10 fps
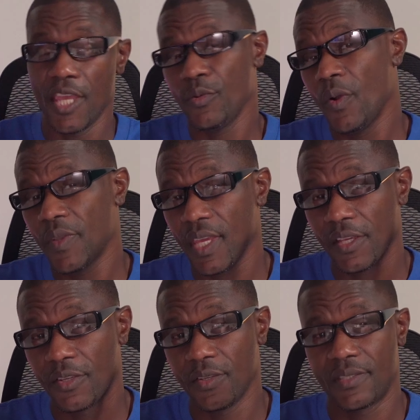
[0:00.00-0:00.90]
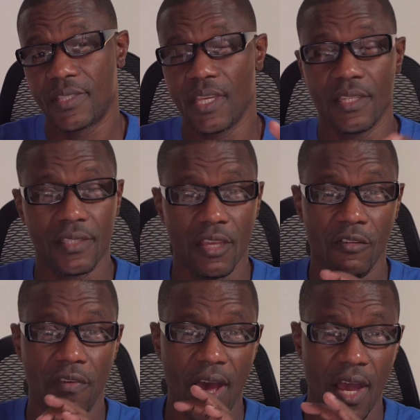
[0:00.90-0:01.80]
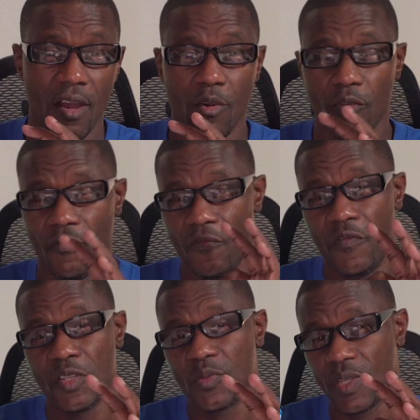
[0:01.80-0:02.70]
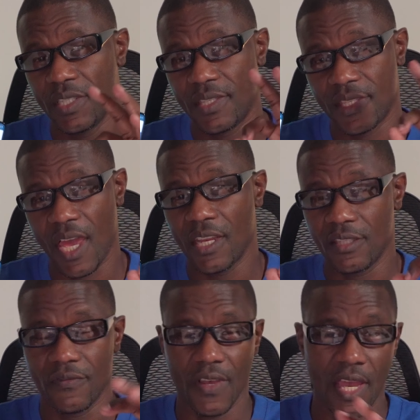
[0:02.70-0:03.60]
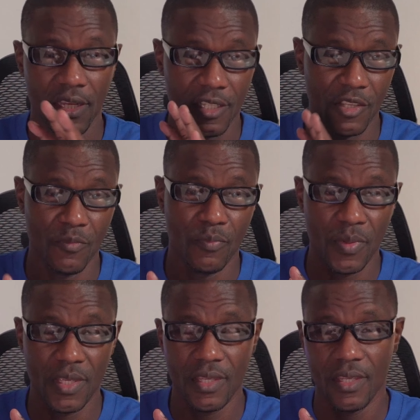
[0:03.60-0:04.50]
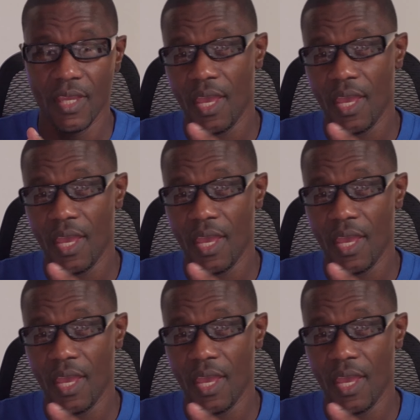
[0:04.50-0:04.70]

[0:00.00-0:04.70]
And you won't get a good sense of how visually satisfying it can be